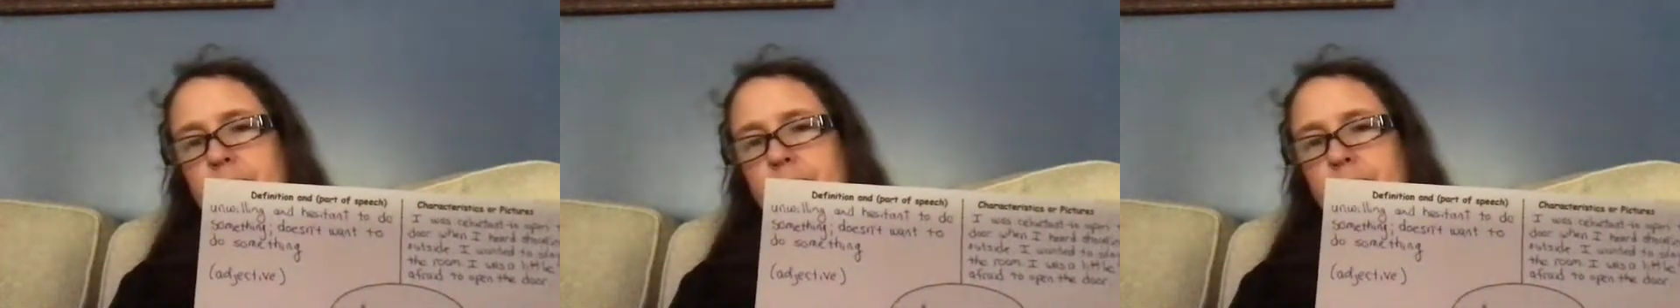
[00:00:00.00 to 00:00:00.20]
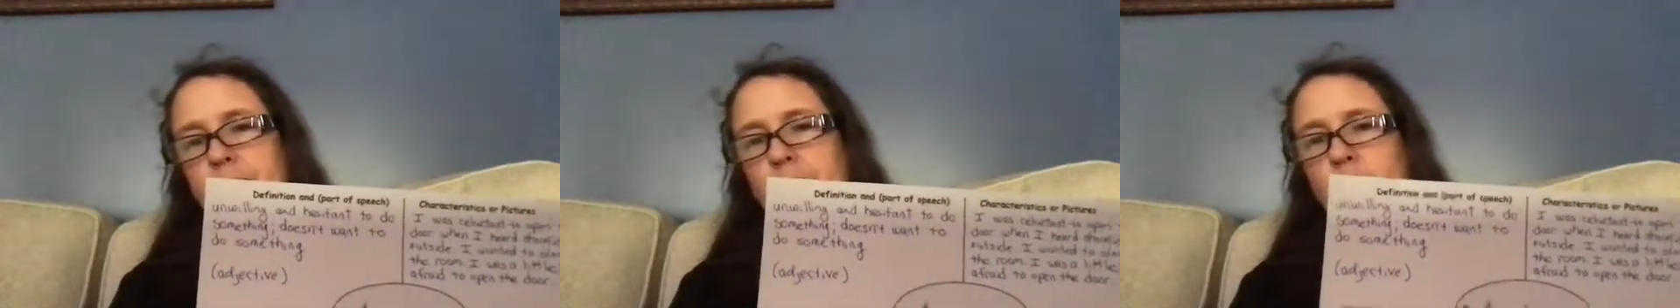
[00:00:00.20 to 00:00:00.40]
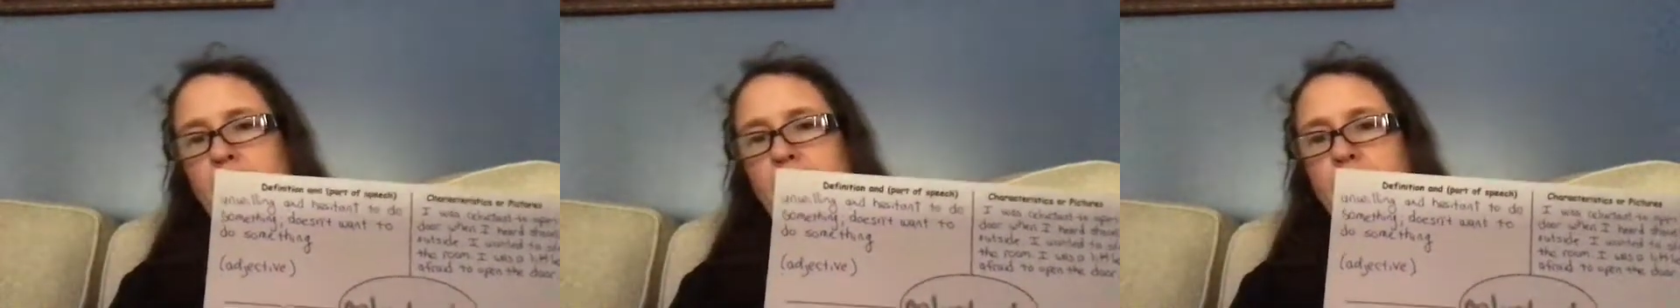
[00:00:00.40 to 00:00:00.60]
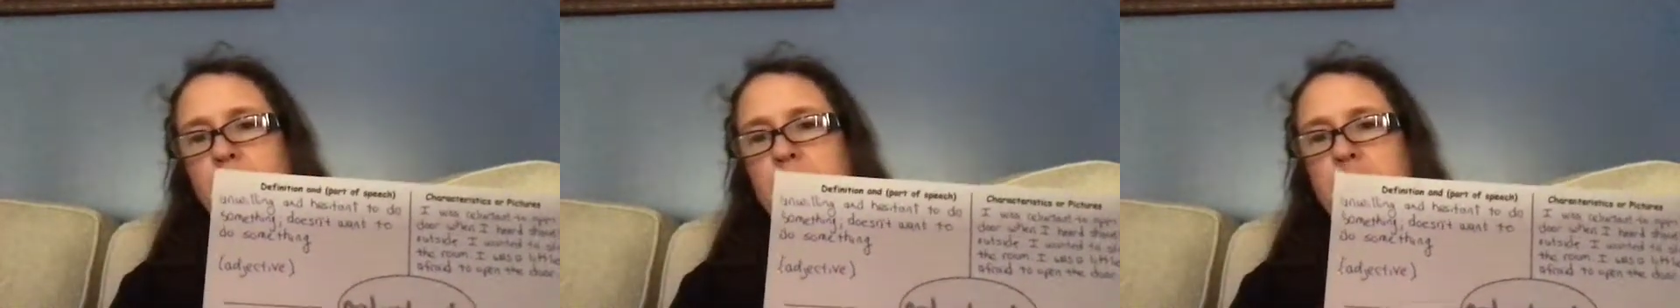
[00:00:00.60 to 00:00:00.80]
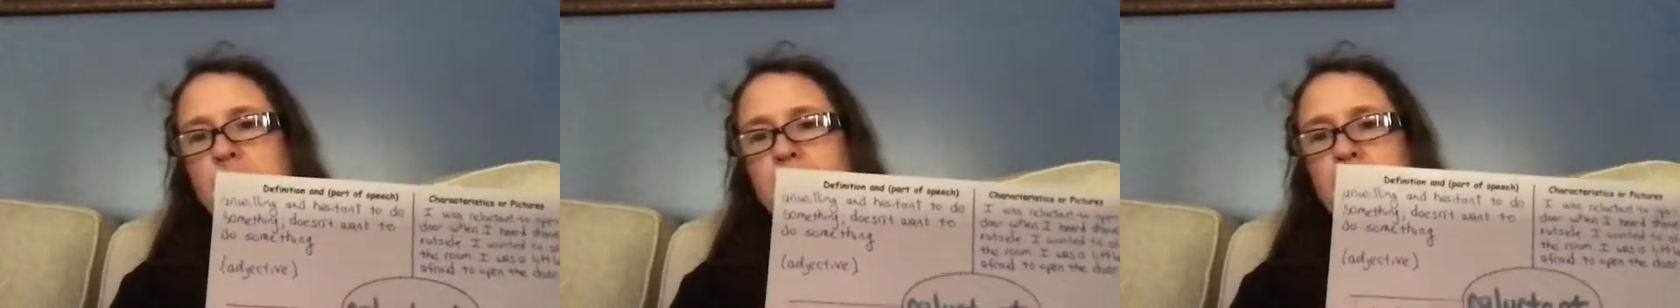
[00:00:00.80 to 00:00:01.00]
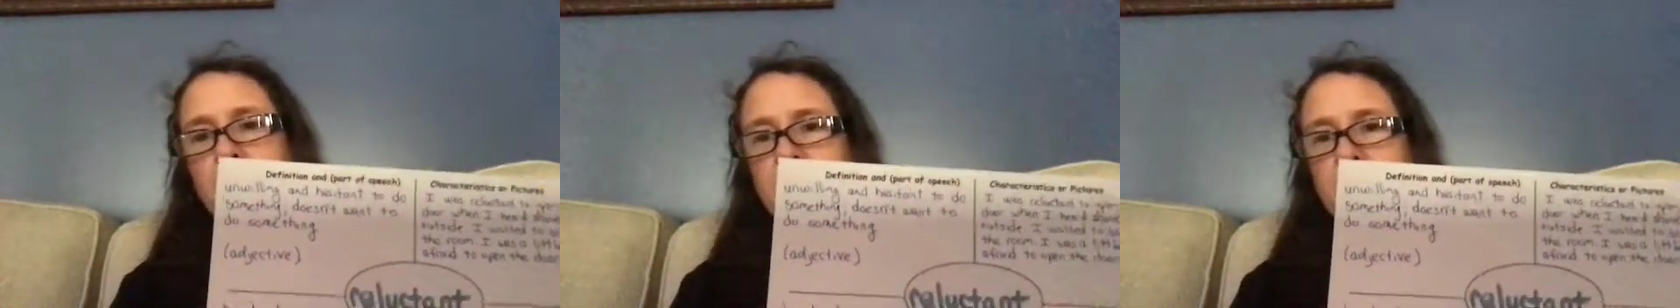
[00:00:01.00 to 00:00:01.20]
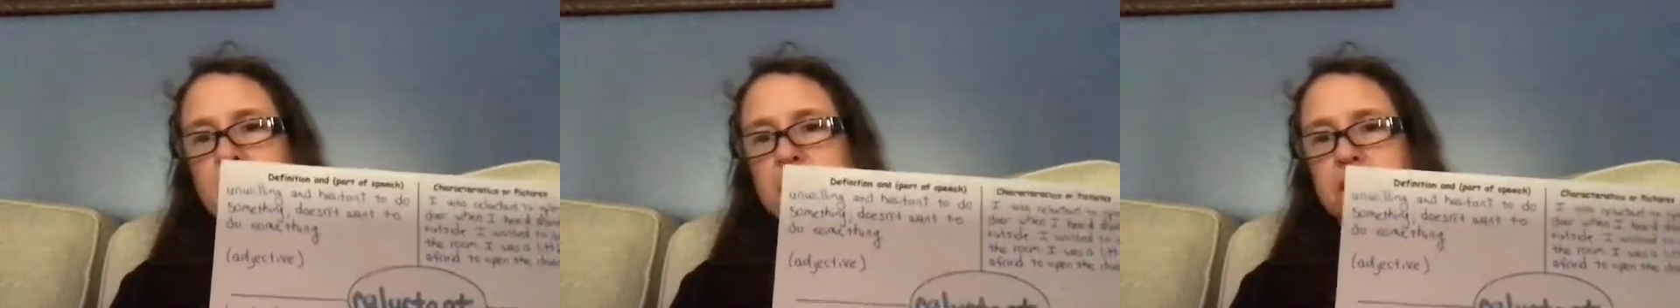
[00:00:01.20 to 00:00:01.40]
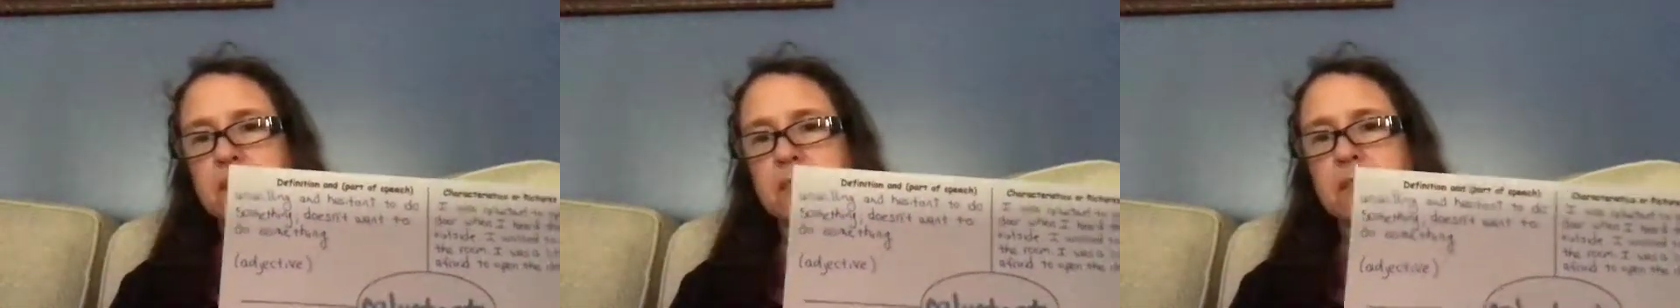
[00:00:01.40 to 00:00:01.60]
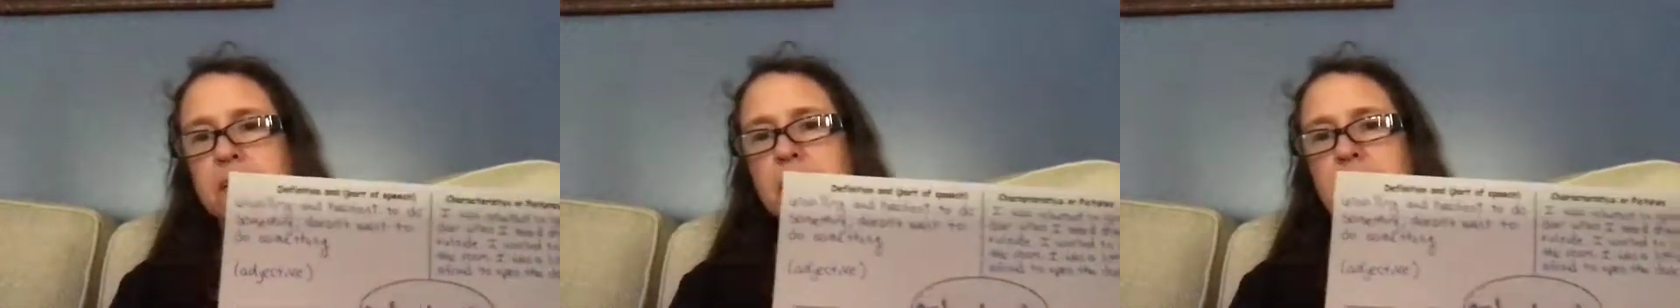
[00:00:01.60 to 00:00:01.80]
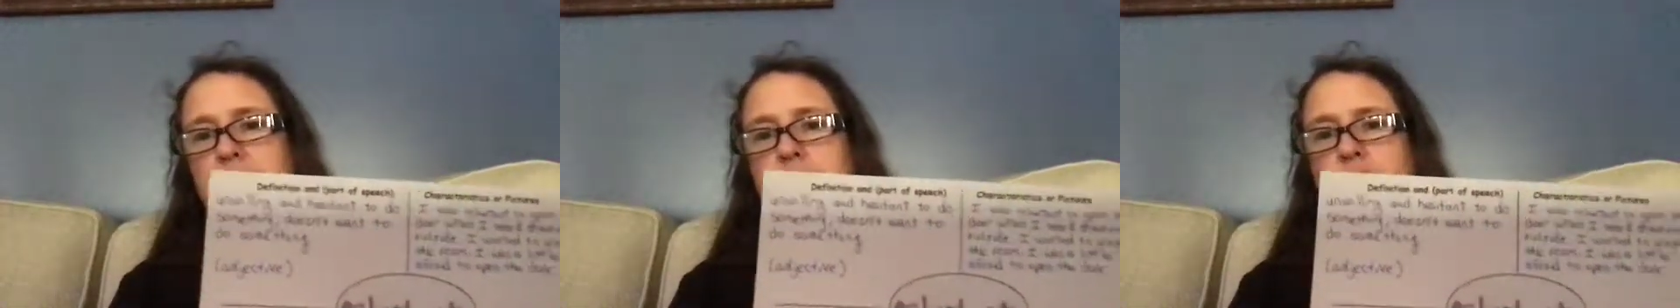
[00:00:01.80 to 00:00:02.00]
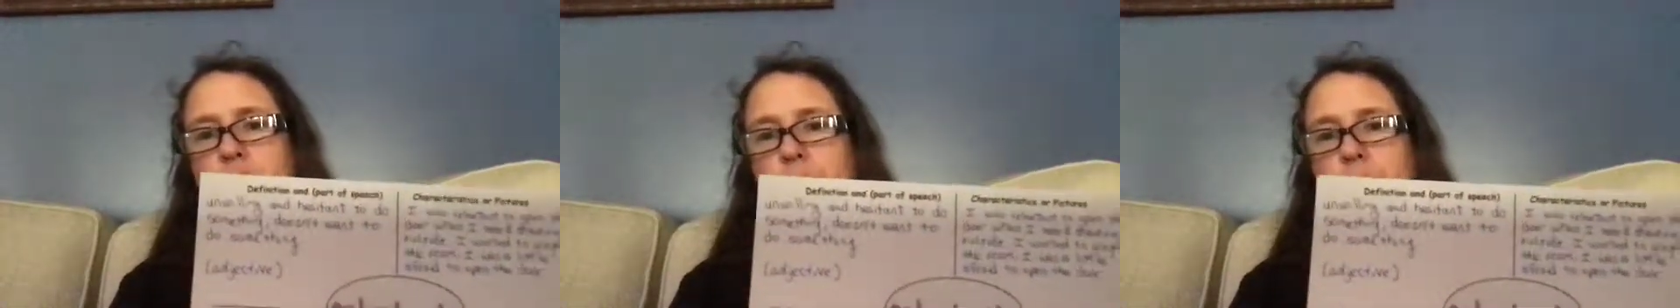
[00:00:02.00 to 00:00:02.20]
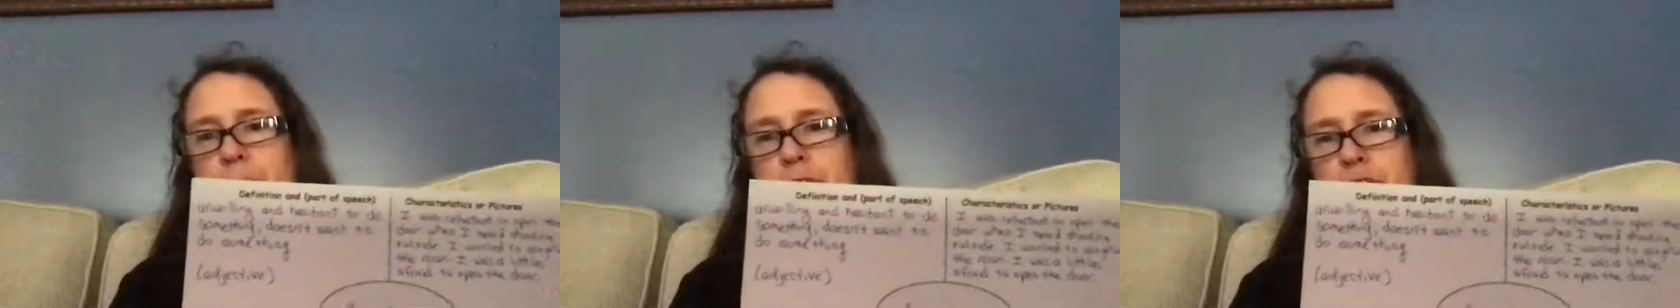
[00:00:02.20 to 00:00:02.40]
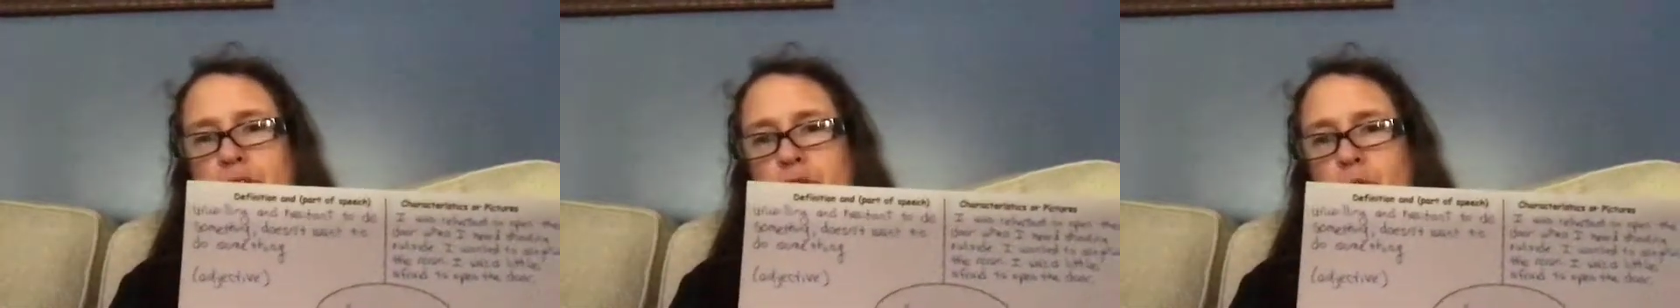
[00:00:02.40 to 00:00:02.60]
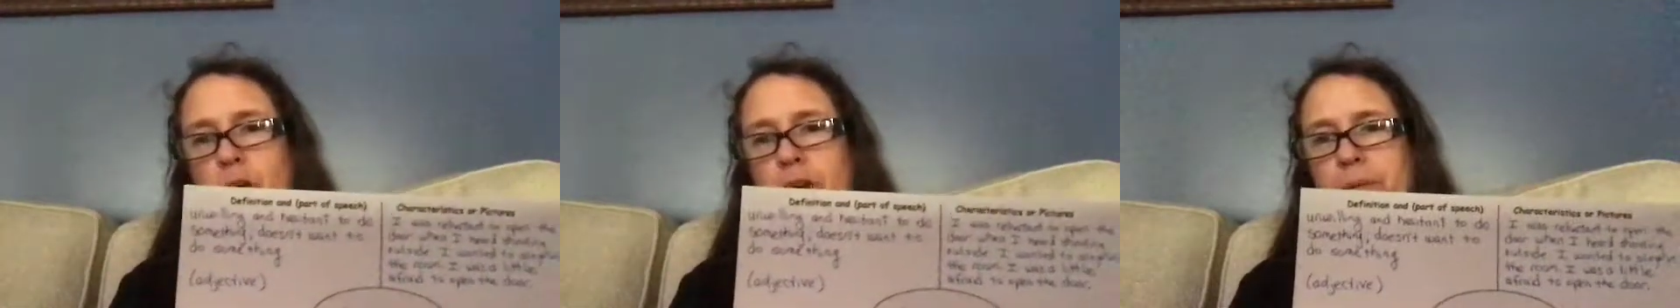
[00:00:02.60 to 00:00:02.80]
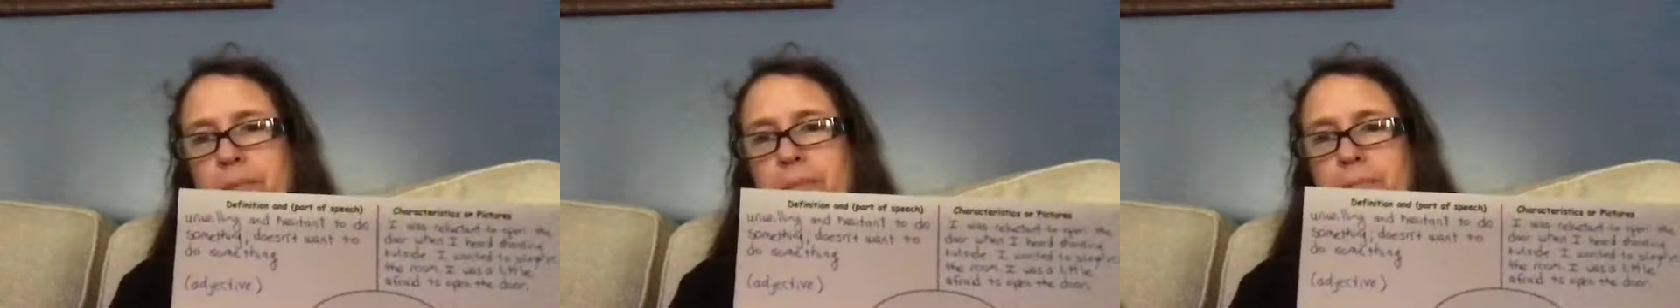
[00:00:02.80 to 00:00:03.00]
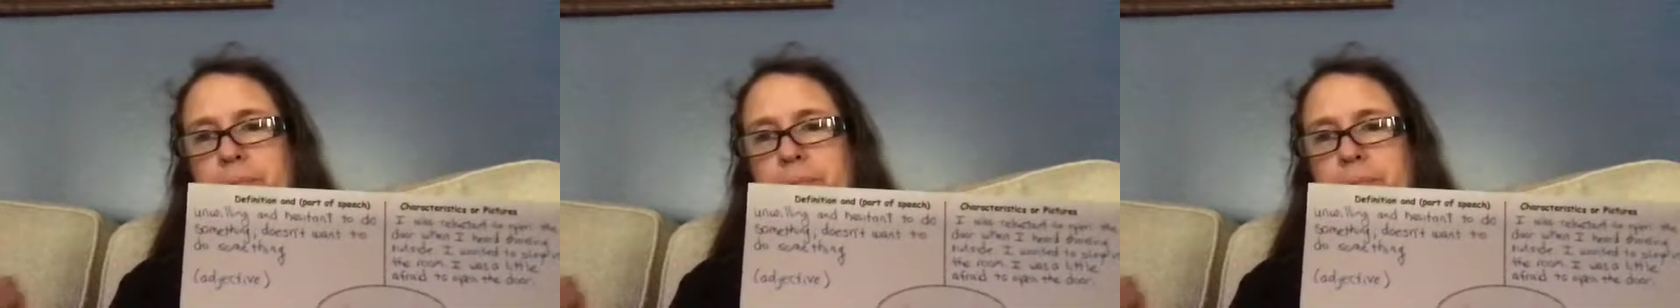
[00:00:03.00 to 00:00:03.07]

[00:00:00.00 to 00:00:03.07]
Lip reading: when I was reluctant to open the door